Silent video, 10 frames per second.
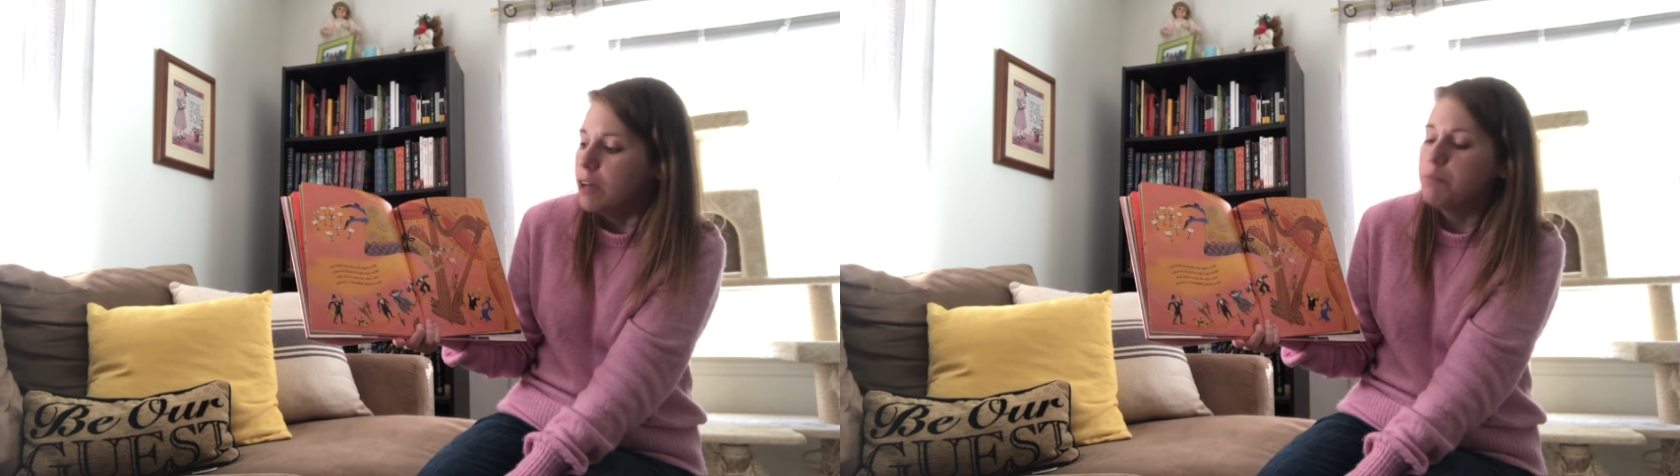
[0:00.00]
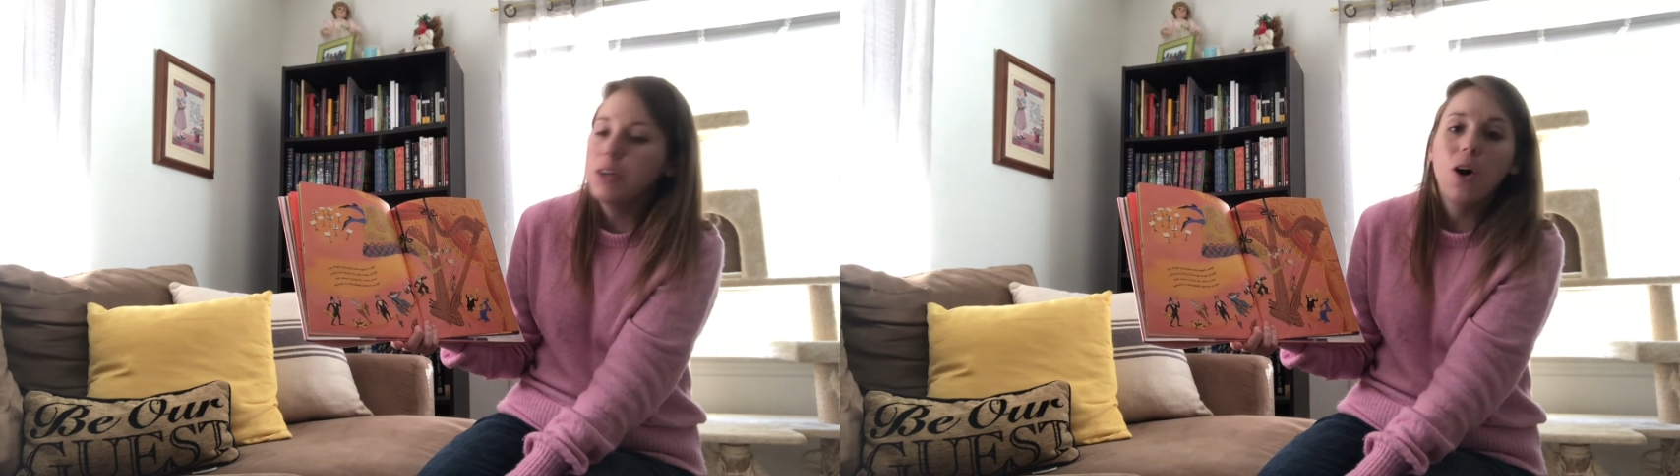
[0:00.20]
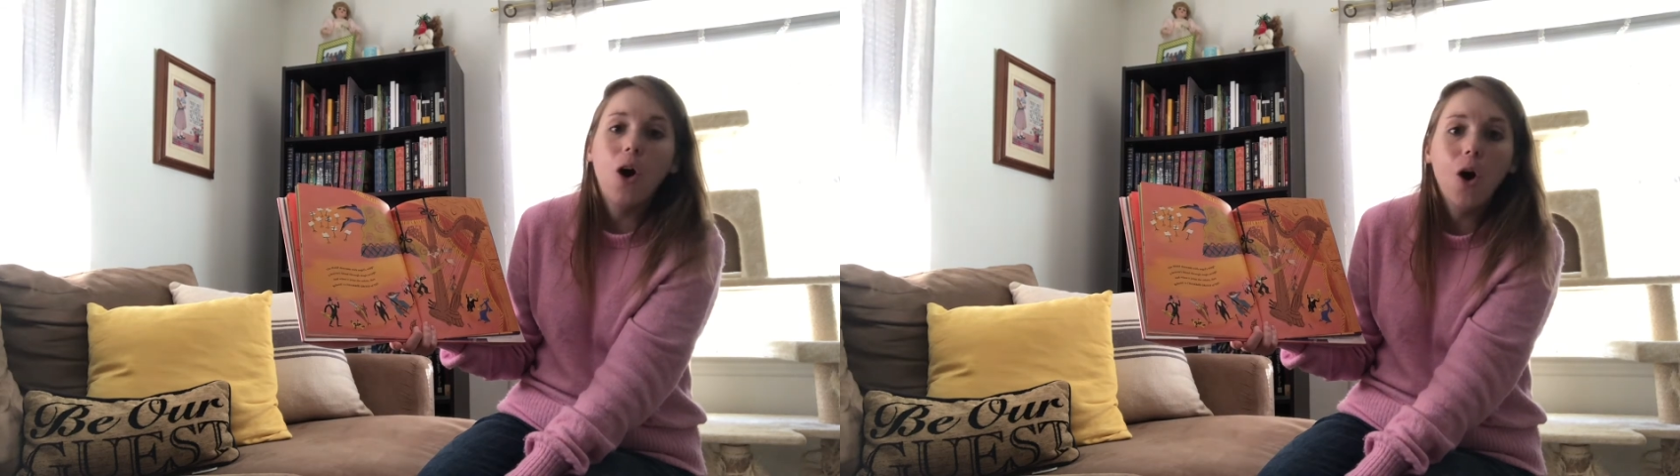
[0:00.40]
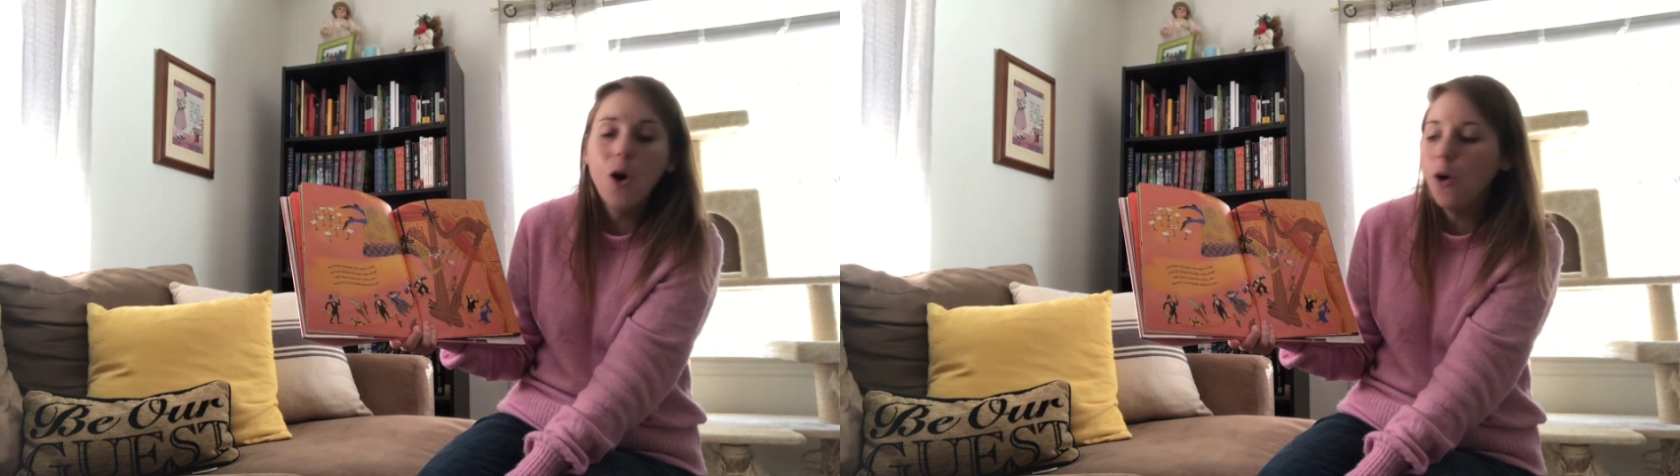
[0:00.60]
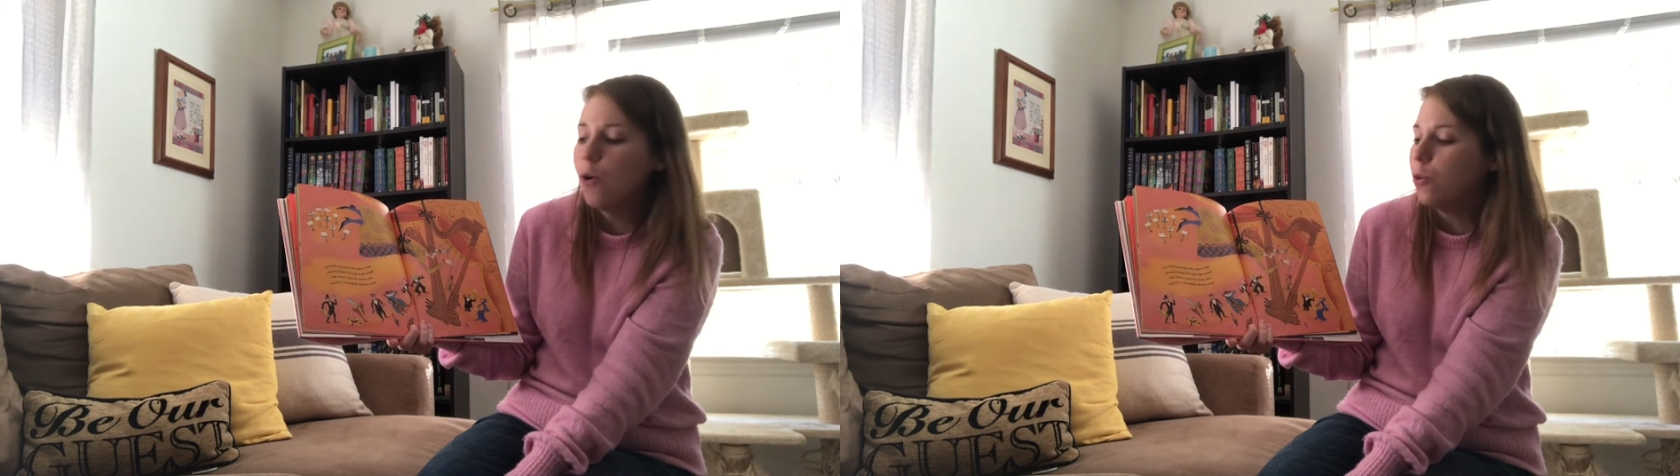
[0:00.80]

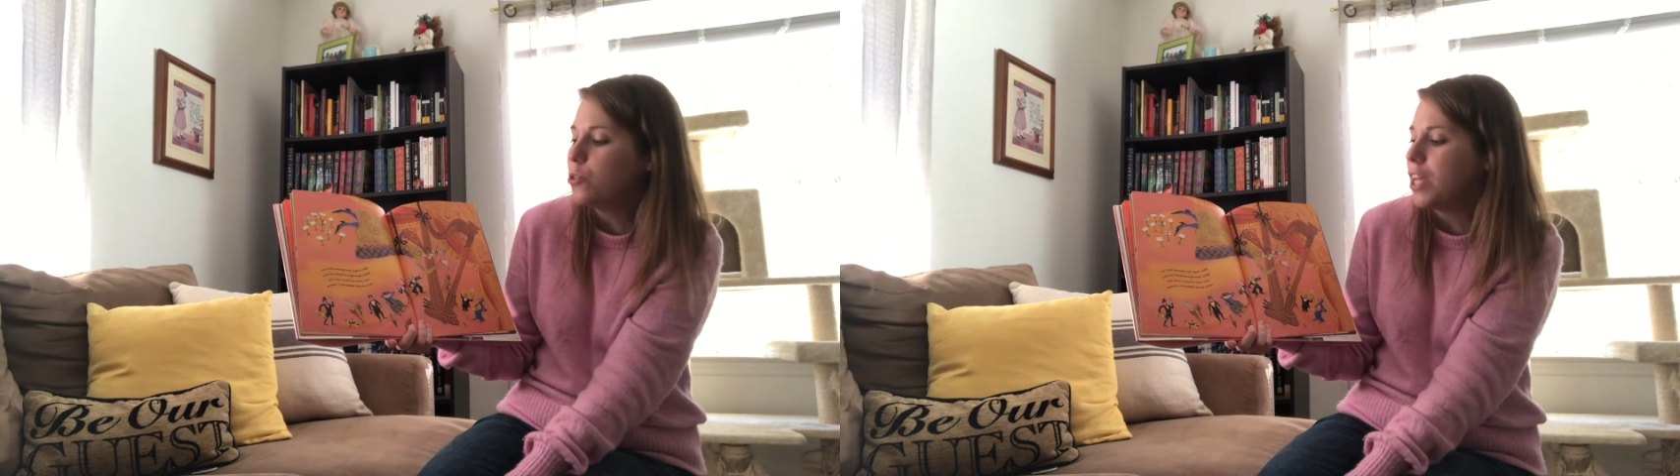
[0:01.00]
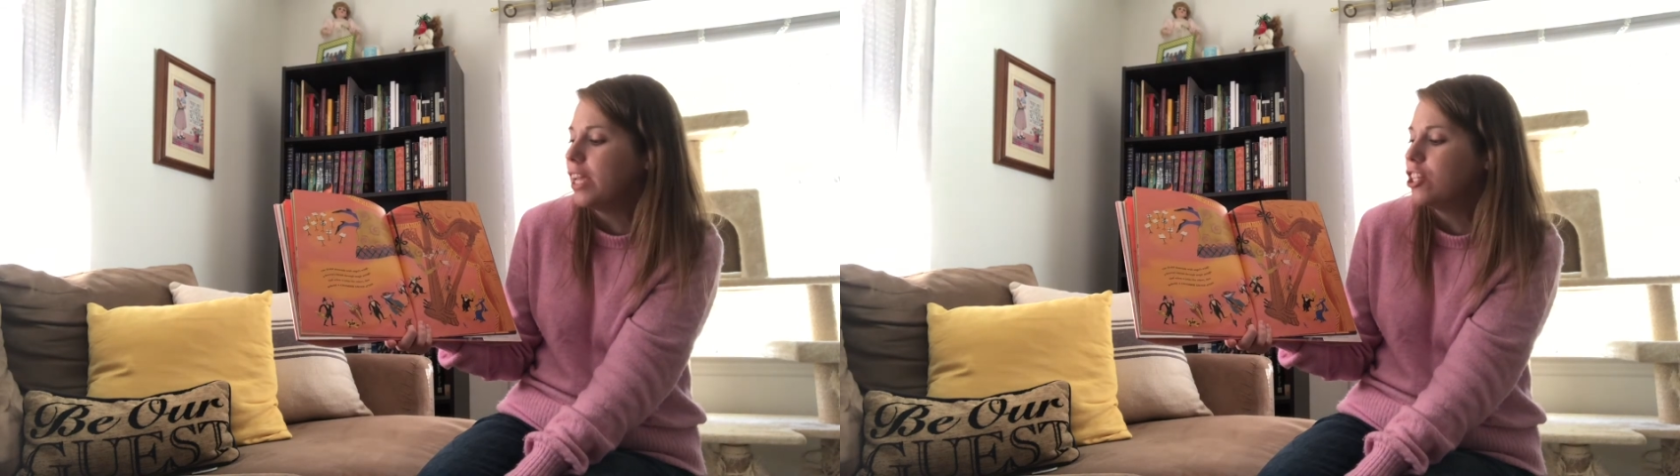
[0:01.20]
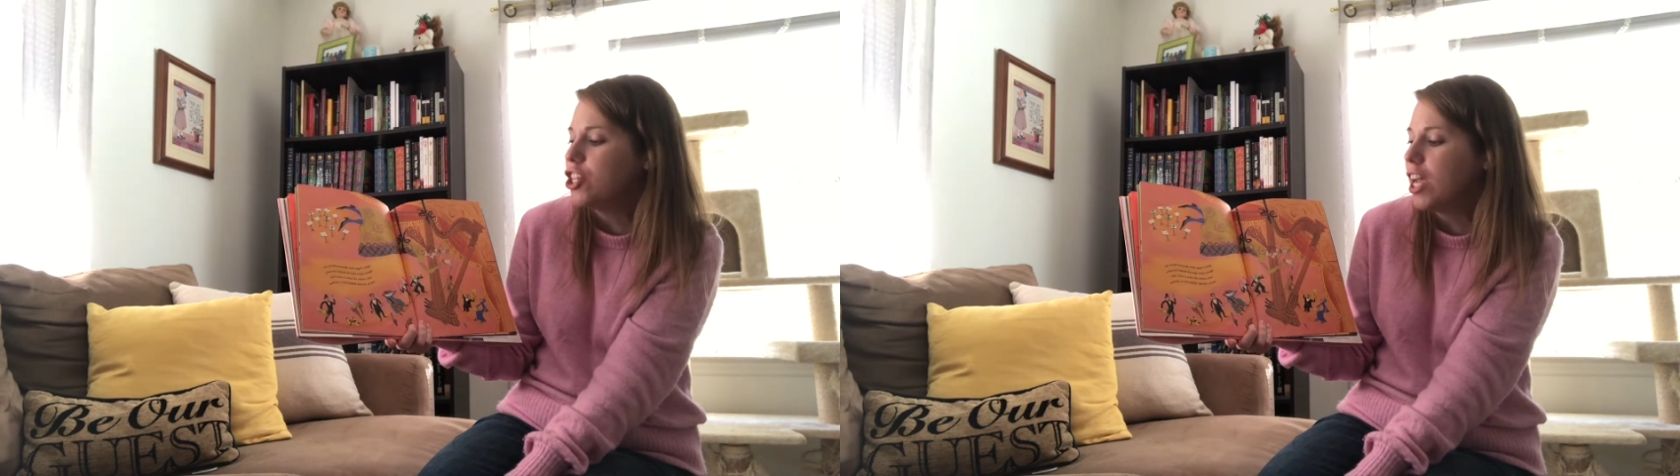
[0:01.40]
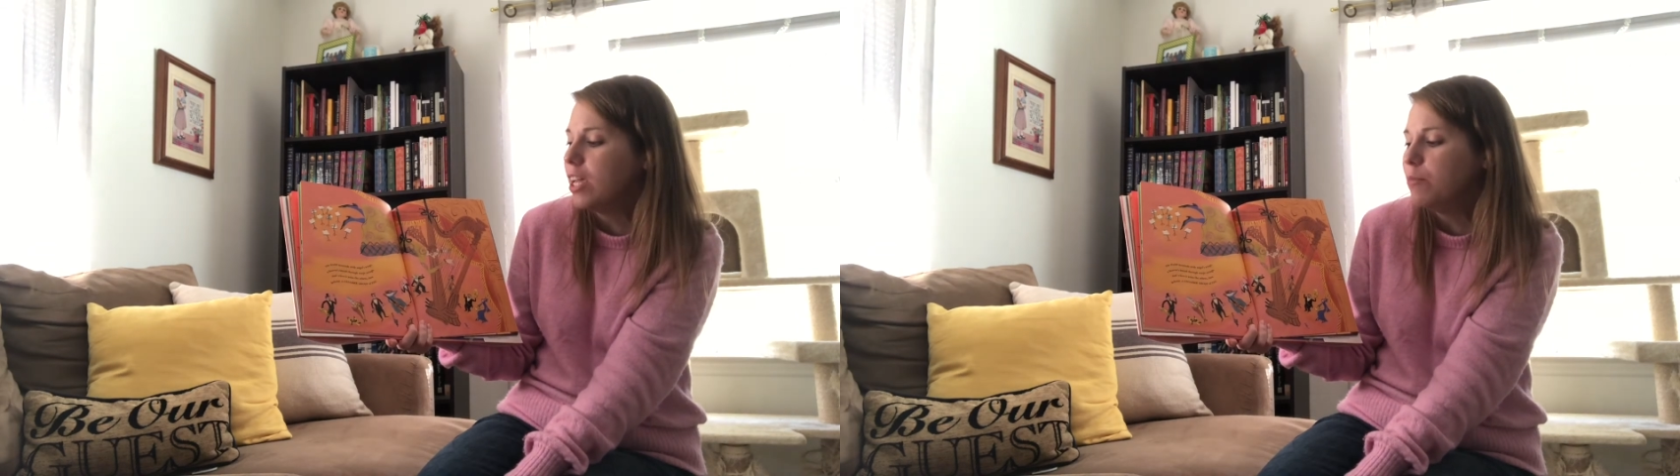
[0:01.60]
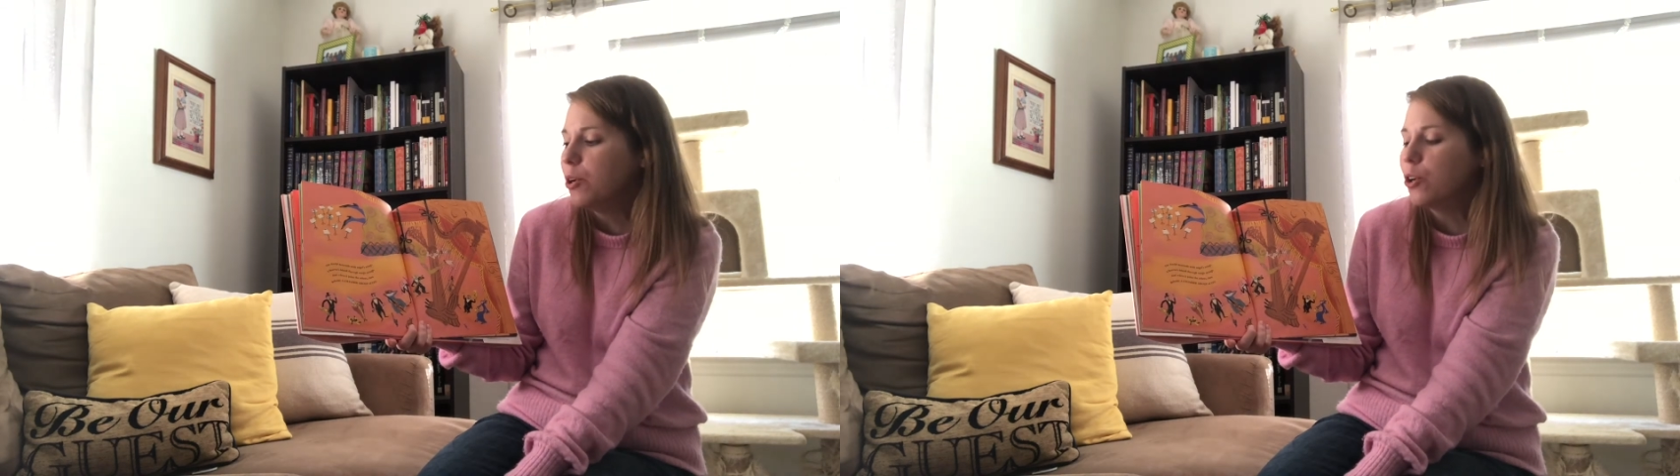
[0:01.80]
behold a
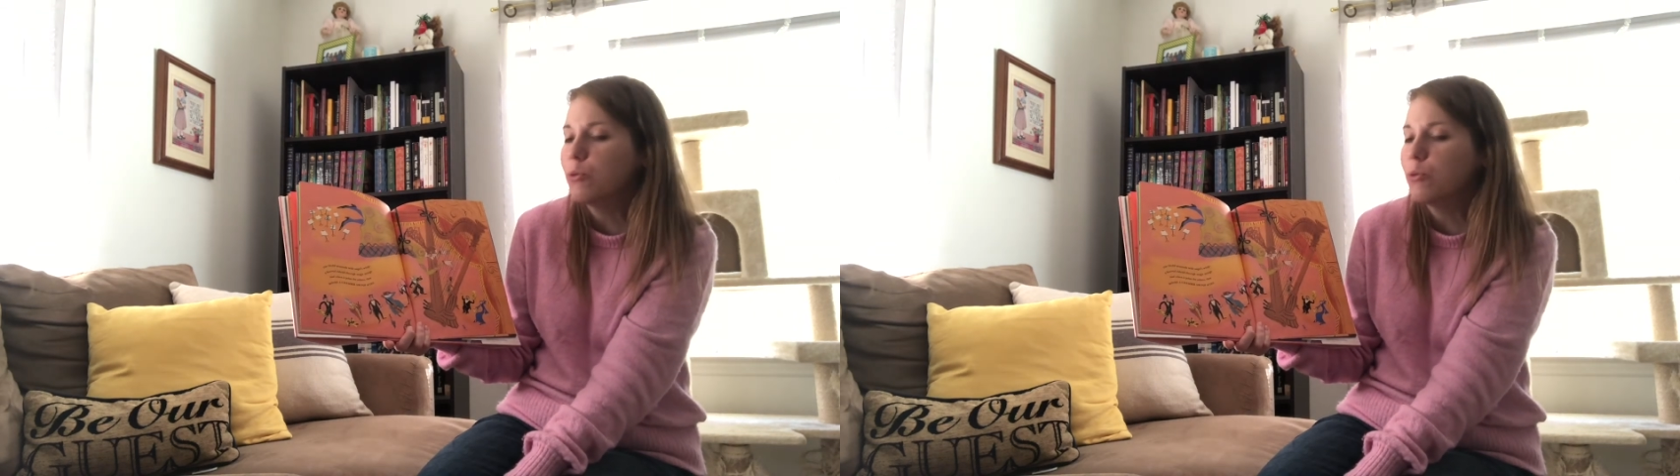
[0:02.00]
chamber